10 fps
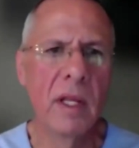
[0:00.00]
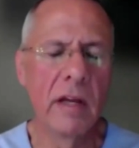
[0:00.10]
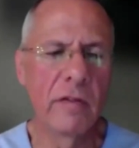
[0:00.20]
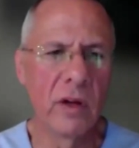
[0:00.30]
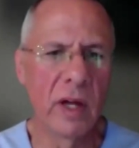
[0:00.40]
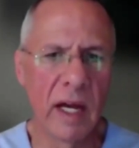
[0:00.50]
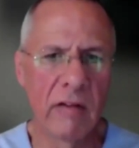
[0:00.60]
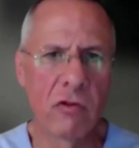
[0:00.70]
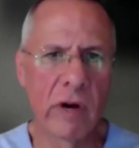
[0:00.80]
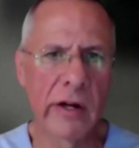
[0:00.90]
if you
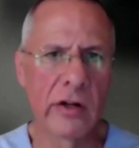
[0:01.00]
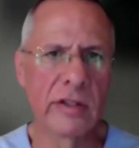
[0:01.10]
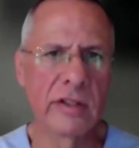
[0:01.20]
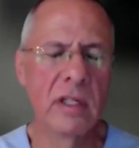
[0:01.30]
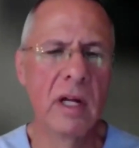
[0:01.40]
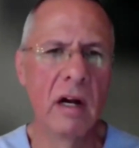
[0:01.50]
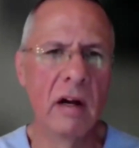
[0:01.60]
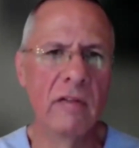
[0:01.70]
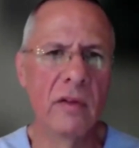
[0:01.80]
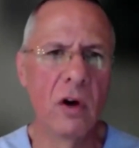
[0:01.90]
have records
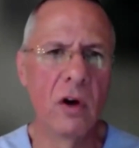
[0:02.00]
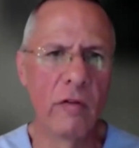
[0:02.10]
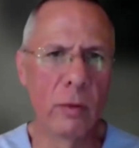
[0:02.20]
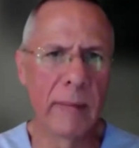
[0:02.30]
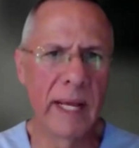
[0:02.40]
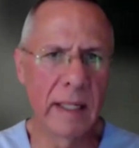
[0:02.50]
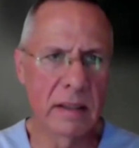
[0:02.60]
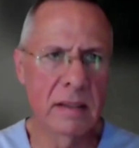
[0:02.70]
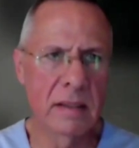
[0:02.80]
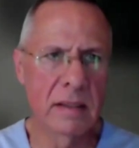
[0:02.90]
of your
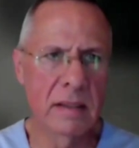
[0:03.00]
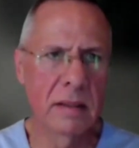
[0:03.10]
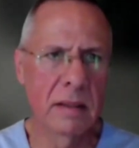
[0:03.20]
maintenance,